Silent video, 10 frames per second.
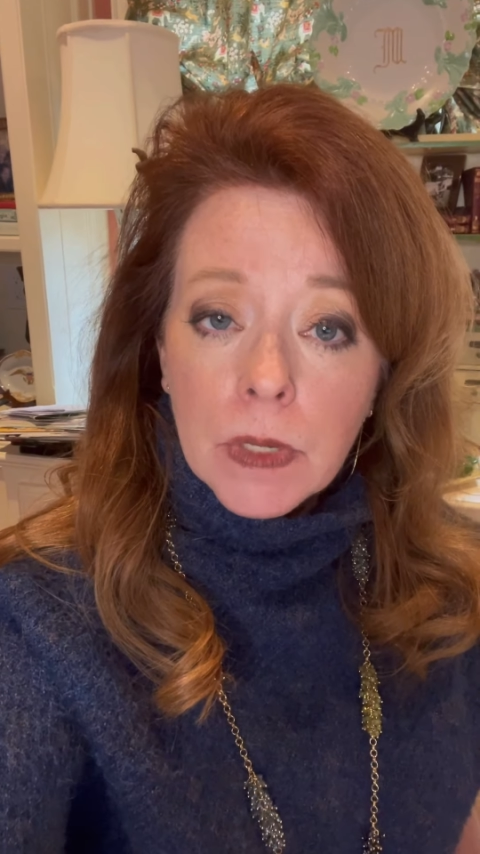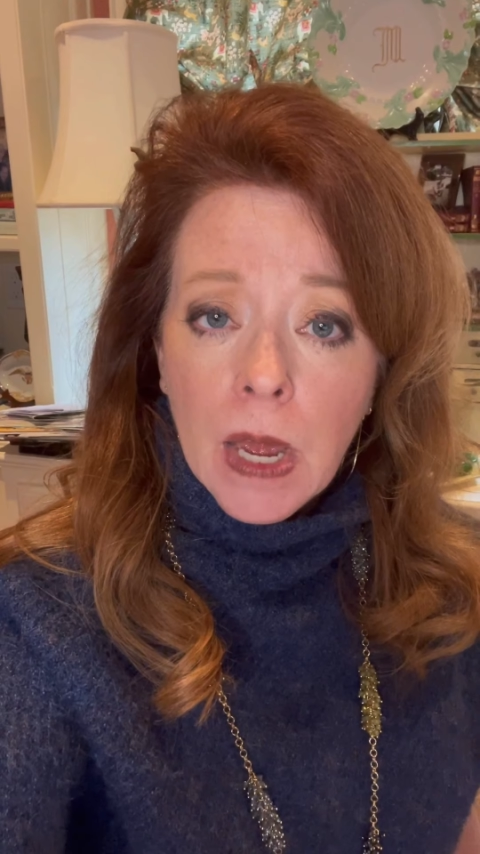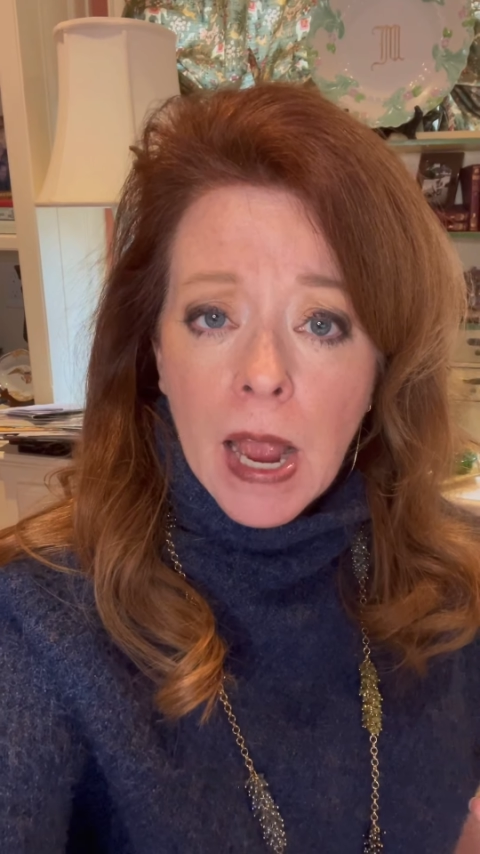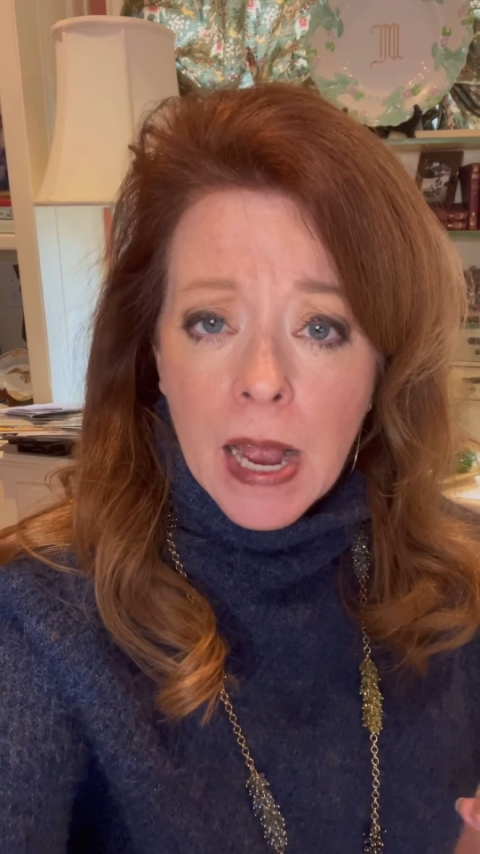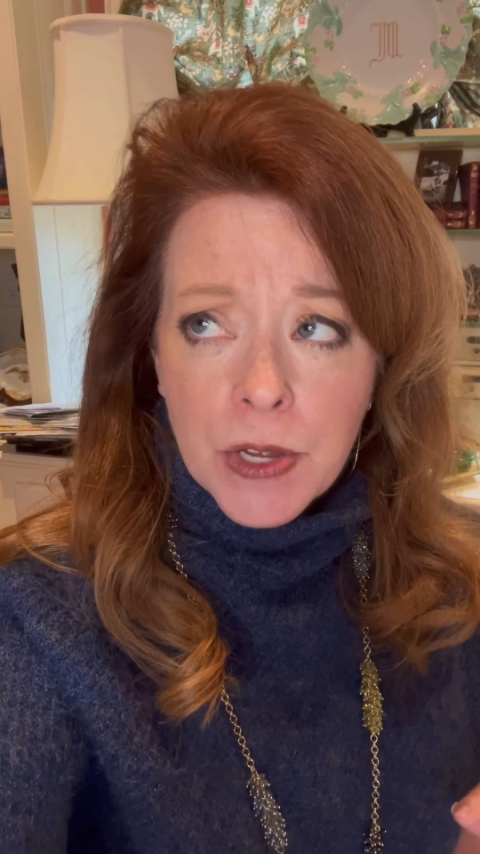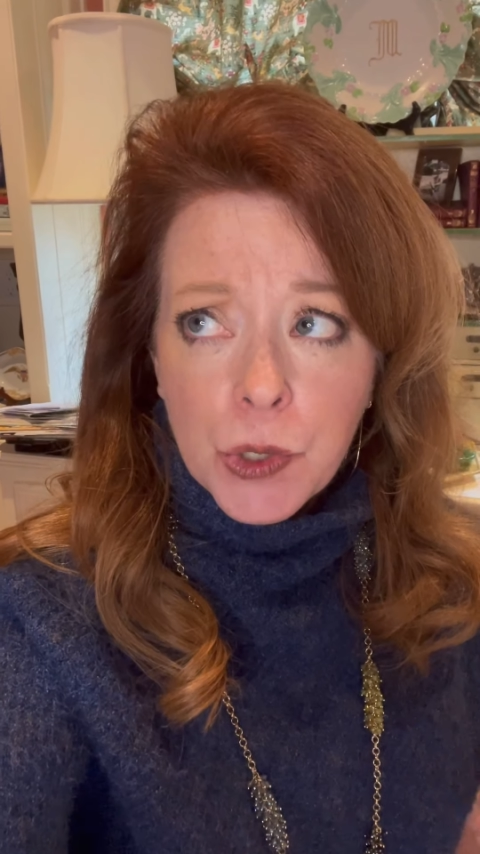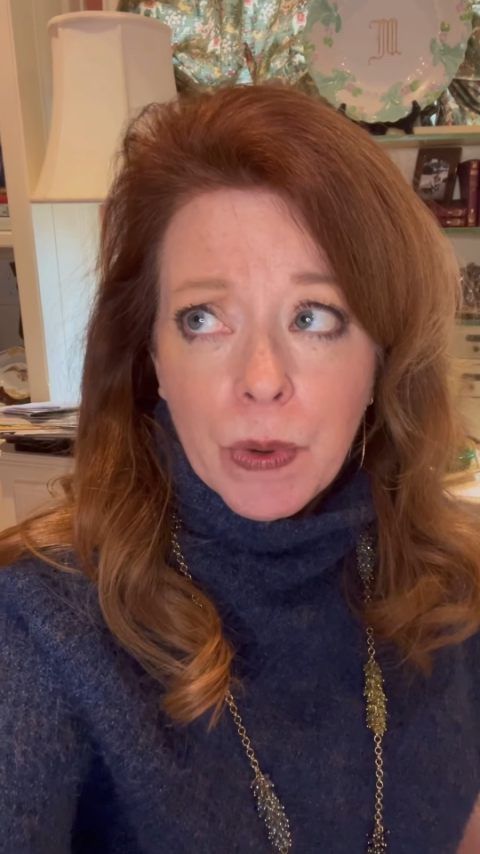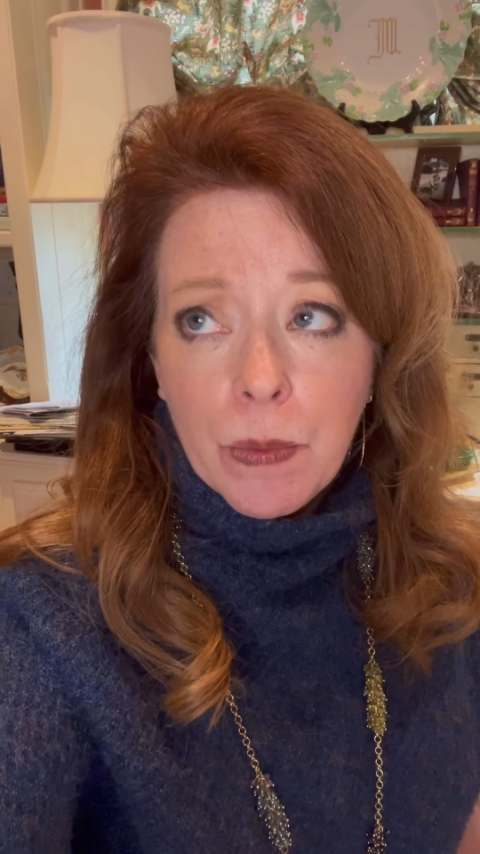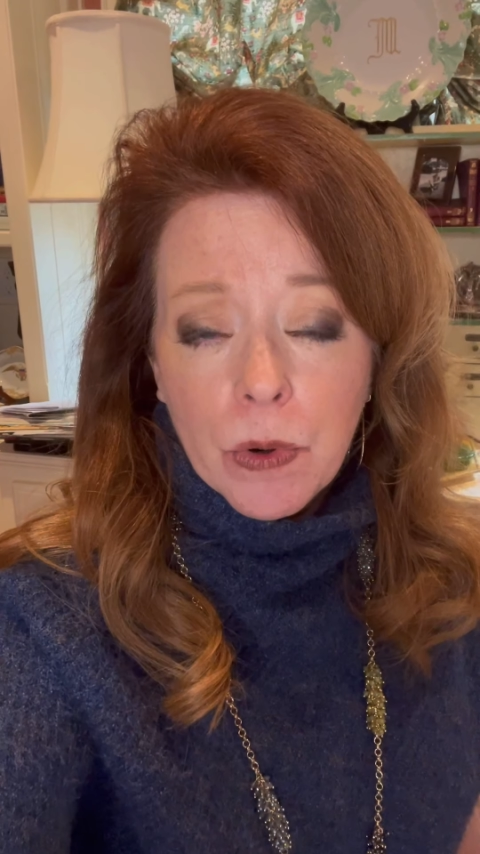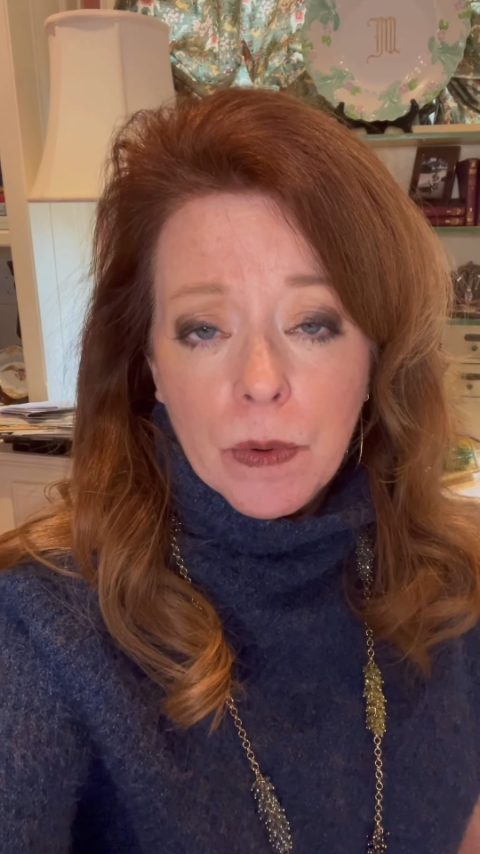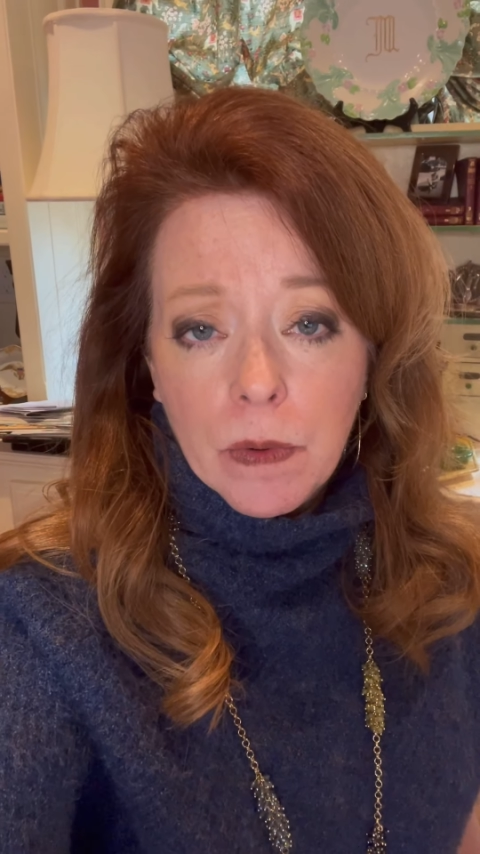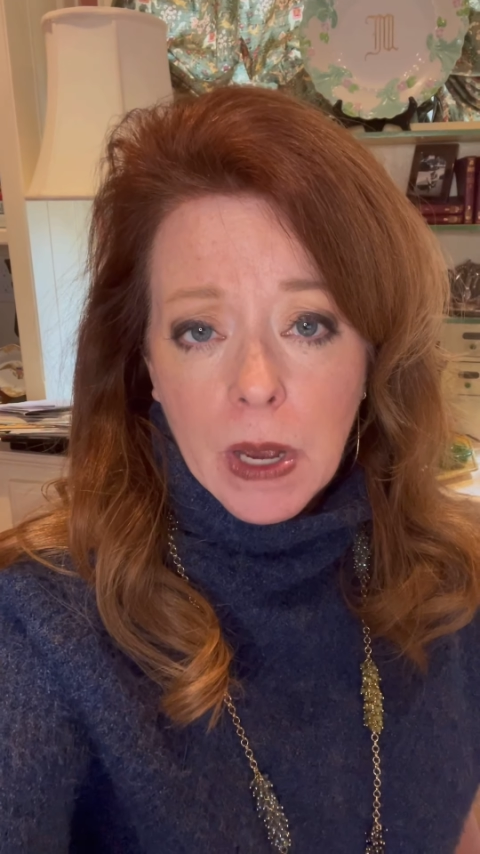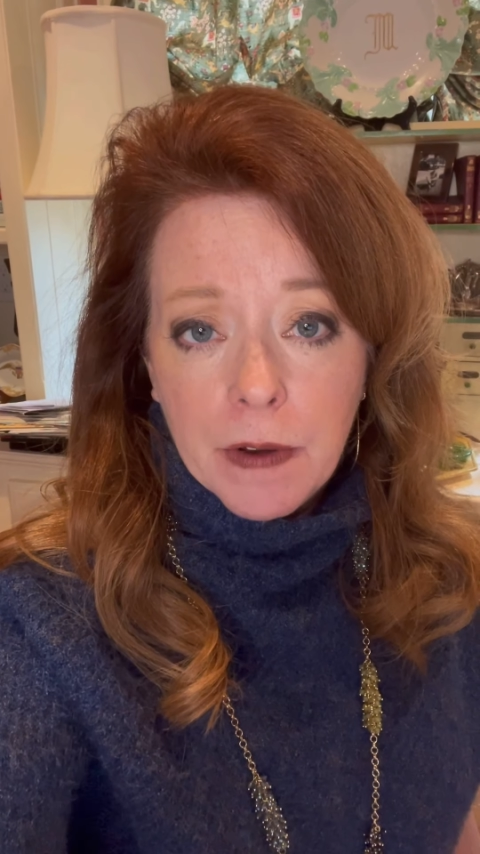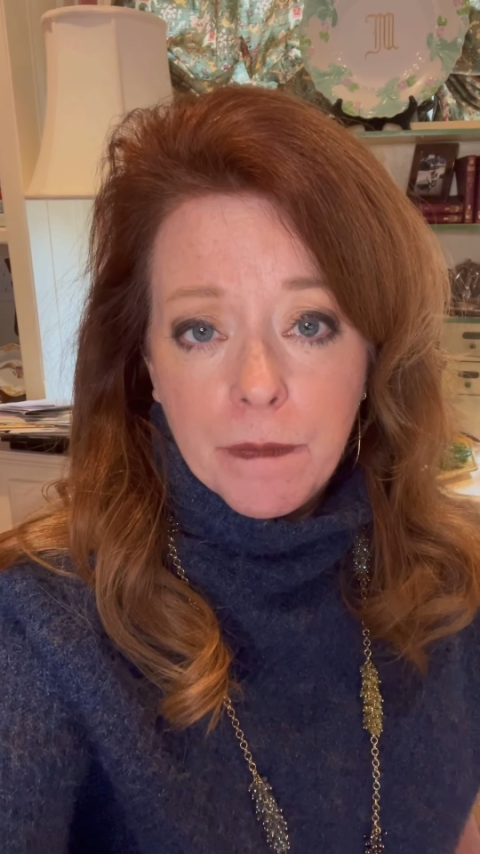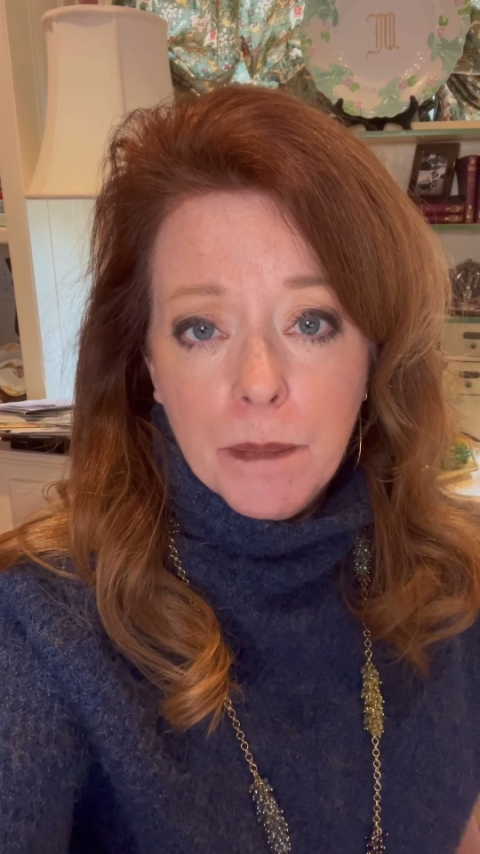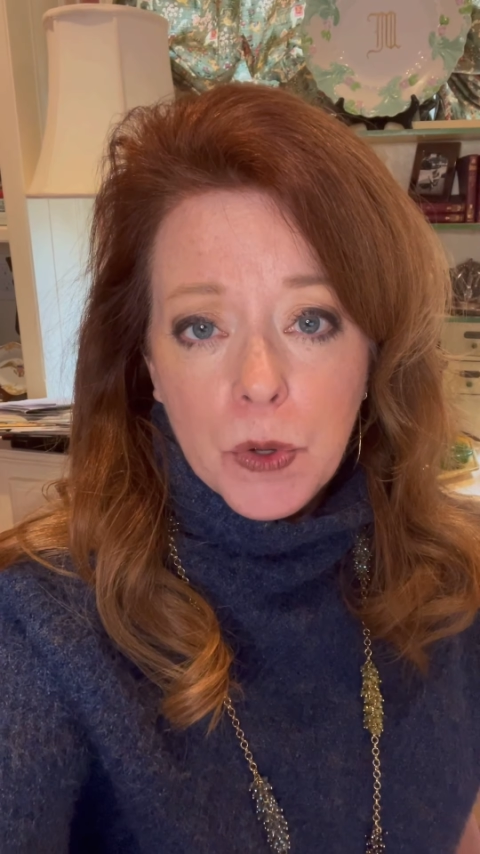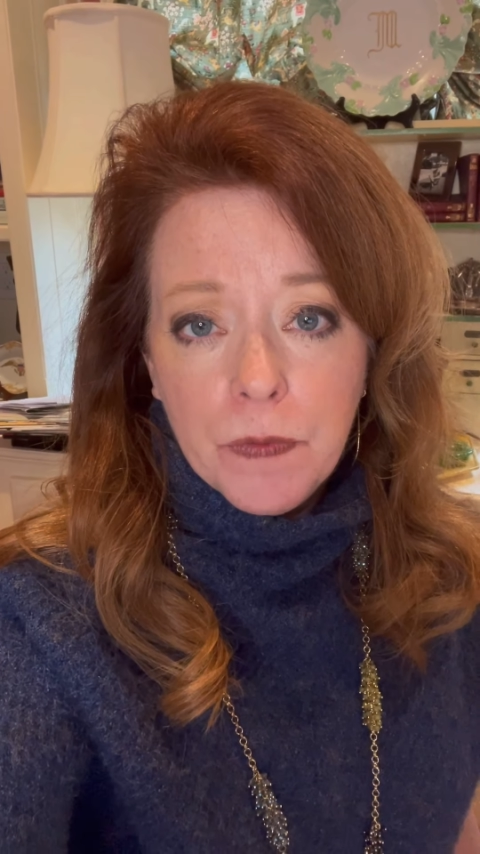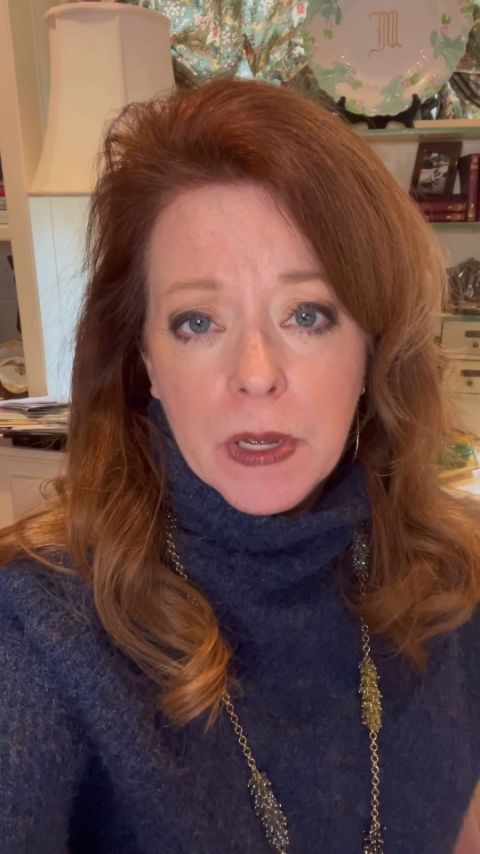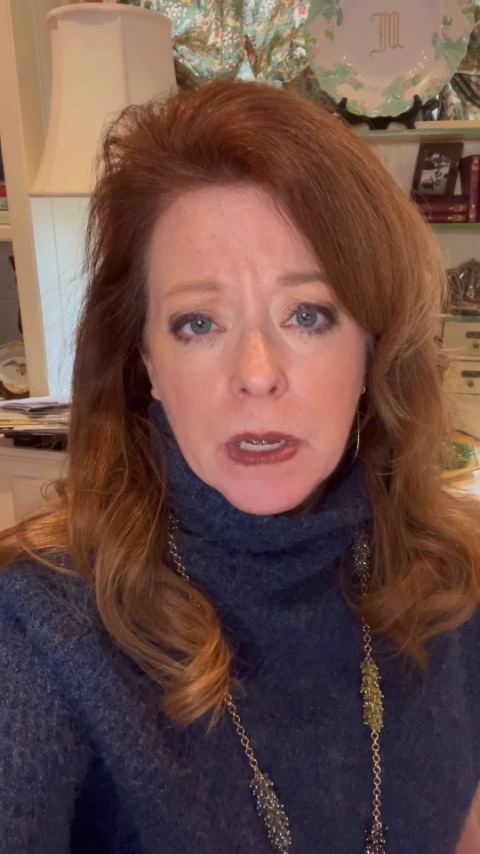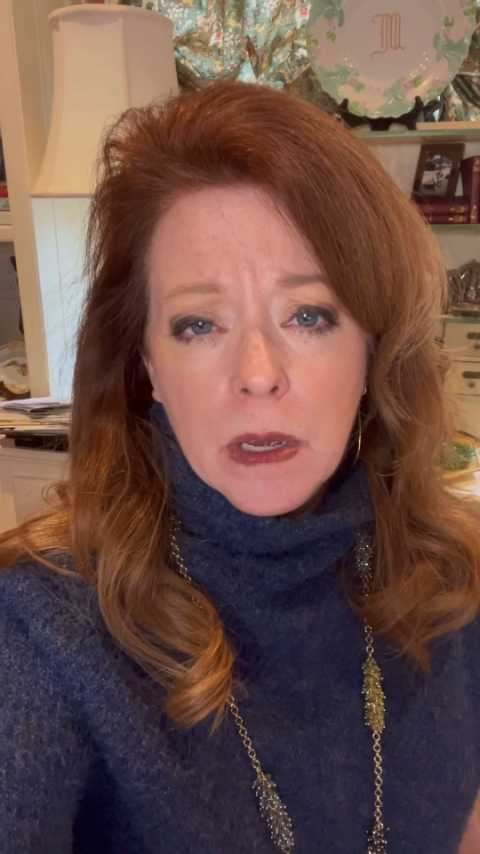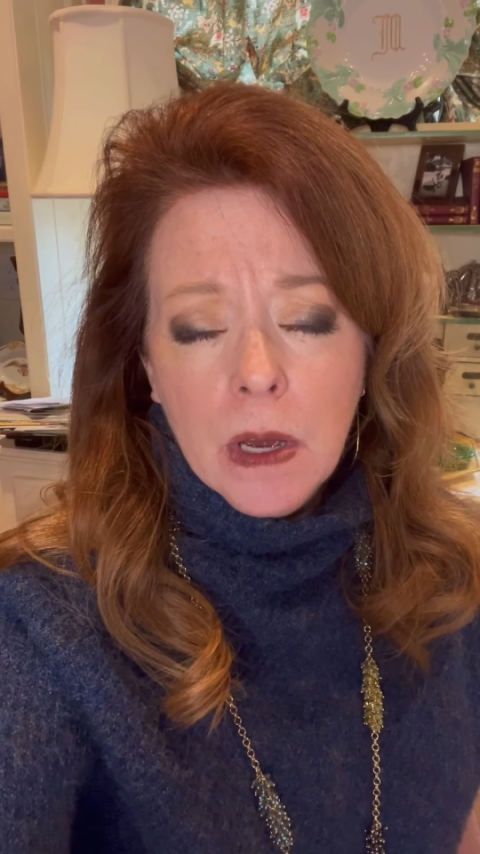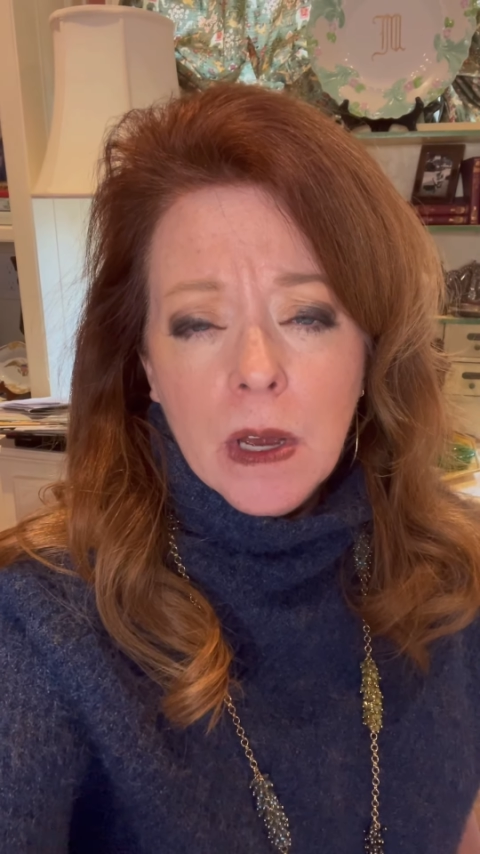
as we were kind of moving